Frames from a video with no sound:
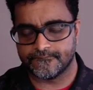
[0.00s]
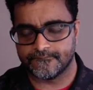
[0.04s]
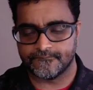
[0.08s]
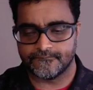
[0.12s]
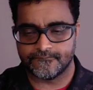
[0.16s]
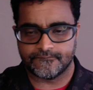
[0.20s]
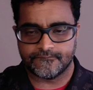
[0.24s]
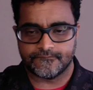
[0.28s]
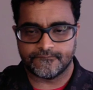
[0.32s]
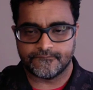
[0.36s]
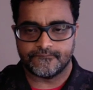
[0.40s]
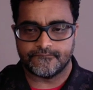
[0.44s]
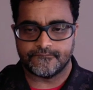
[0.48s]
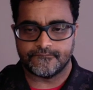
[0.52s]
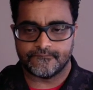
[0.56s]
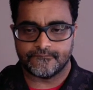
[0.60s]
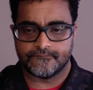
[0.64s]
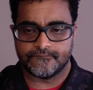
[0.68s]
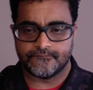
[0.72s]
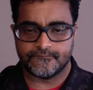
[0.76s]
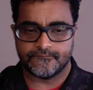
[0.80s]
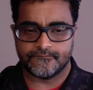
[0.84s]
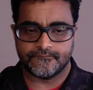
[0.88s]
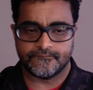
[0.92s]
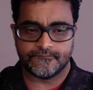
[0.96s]

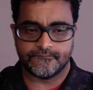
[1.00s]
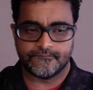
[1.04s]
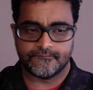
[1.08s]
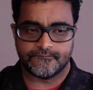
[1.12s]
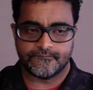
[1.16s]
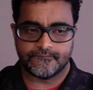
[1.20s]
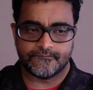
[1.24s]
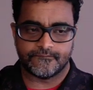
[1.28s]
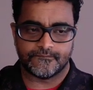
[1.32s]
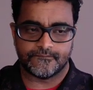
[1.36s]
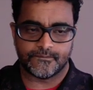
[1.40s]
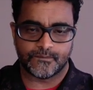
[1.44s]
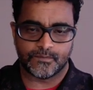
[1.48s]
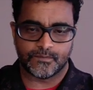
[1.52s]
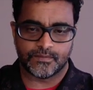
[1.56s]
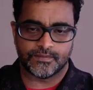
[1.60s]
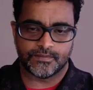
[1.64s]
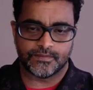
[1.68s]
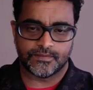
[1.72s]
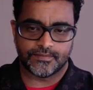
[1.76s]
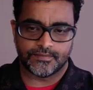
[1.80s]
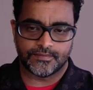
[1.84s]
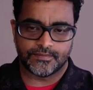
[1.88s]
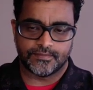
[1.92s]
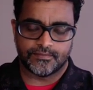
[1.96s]

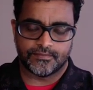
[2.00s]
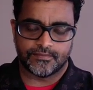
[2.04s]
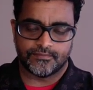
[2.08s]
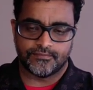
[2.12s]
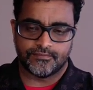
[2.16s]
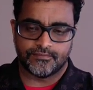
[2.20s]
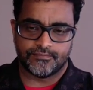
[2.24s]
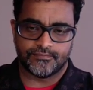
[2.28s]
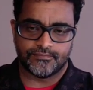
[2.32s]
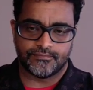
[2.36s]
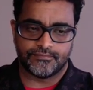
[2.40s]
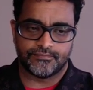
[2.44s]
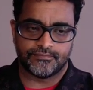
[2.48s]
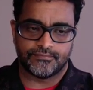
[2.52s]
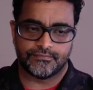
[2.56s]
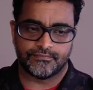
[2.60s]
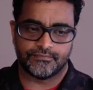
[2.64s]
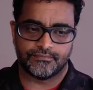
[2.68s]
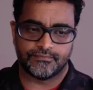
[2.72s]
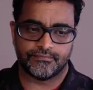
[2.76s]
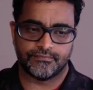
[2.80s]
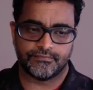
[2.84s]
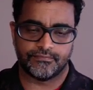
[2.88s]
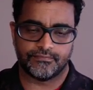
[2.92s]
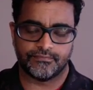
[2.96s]

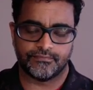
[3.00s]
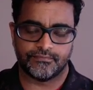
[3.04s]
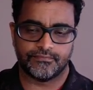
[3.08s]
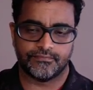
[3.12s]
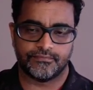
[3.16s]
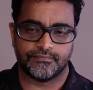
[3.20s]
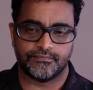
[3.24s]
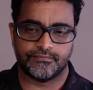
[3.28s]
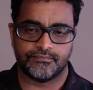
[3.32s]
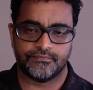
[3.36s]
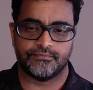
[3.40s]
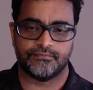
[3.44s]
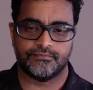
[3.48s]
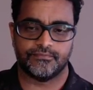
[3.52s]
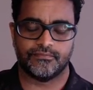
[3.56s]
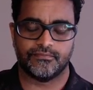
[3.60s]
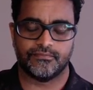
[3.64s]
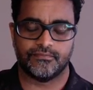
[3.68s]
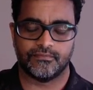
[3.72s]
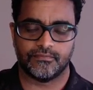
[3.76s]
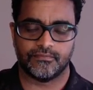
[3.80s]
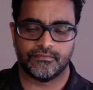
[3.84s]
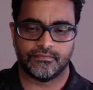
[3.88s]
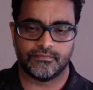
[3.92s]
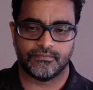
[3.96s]

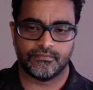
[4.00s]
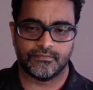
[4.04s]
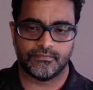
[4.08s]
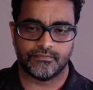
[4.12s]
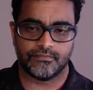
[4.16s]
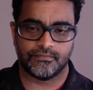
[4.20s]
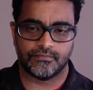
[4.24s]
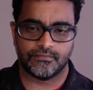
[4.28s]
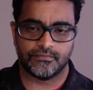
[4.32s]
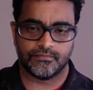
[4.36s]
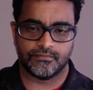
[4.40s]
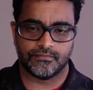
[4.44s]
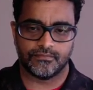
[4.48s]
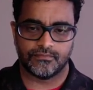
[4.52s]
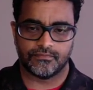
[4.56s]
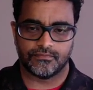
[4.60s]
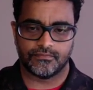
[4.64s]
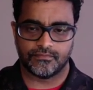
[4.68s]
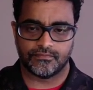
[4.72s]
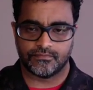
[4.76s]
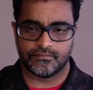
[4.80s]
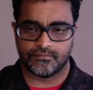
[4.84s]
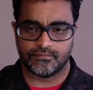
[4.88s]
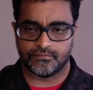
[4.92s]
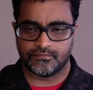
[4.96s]

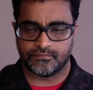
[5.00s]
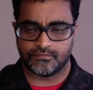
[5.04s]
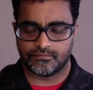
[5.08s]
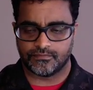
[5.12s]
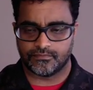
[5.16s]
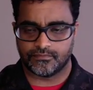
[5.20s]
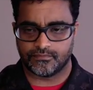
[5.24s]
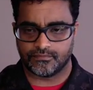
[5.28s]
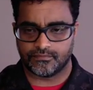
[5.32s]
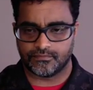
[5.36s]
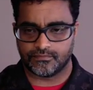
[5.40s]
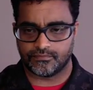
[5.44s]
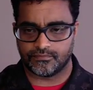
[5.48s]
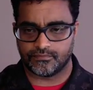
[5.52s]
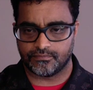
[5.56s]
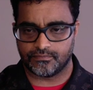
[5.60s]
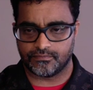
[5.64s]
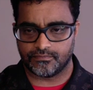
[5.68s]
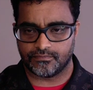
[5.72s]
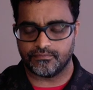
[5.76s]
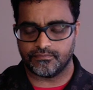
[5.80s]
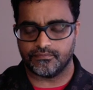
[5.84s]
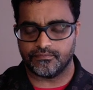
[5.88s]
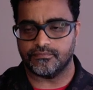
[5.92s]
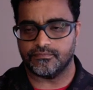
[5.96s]

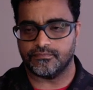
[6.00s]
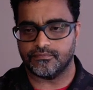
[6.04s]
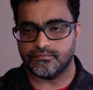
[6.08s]
(silent)